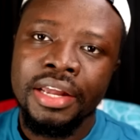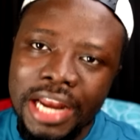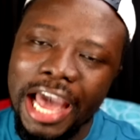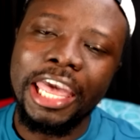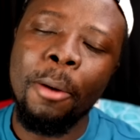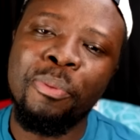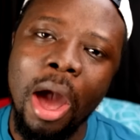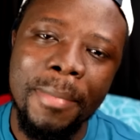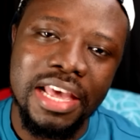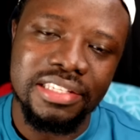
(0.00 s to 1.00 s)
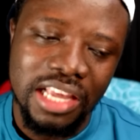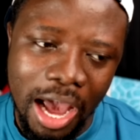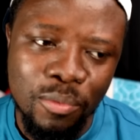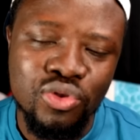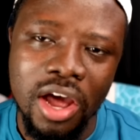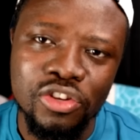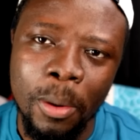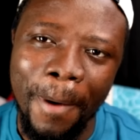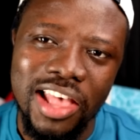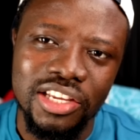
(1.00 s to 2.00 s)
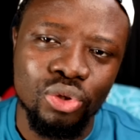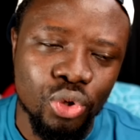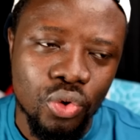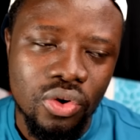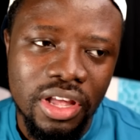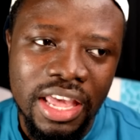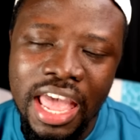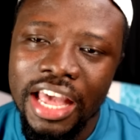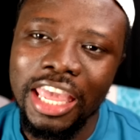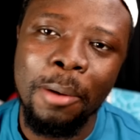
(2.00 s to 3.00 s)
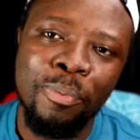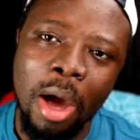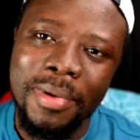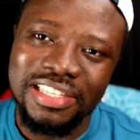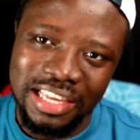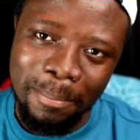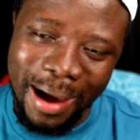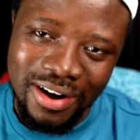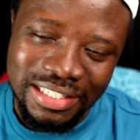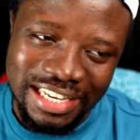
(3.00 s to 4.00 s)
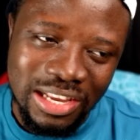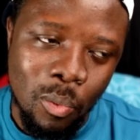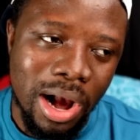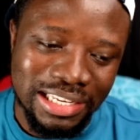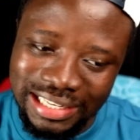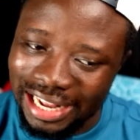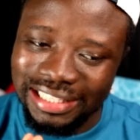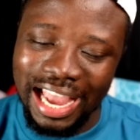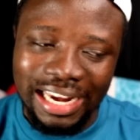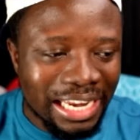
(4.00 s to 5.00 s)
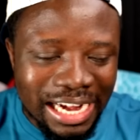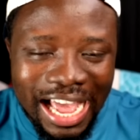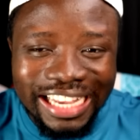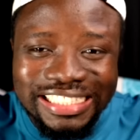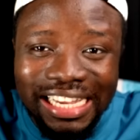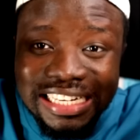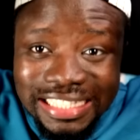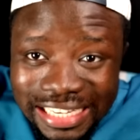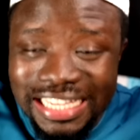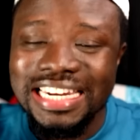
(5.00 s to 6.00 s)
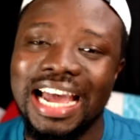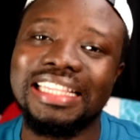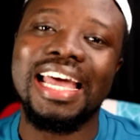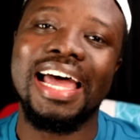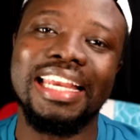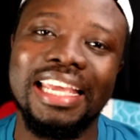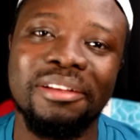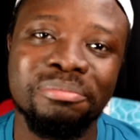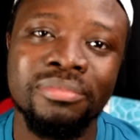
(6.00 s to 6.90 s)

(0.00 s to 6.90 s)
Now, can you promise? I will also pass you through. Can promise a banner, just a washa taddy and ash anything in that taddy.